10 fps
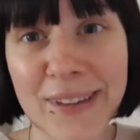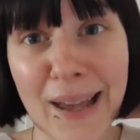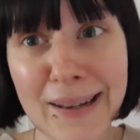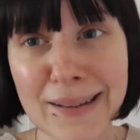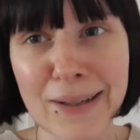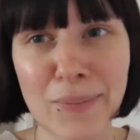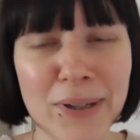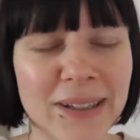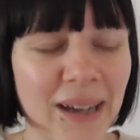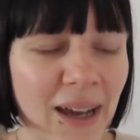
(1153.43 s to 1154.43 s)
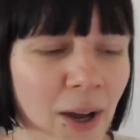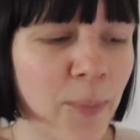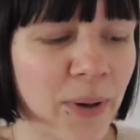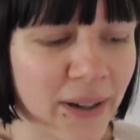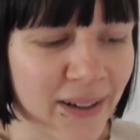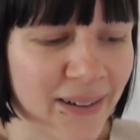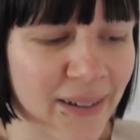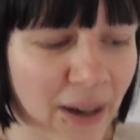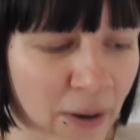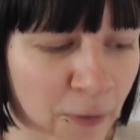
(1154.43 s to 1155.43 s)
sad a little bit, but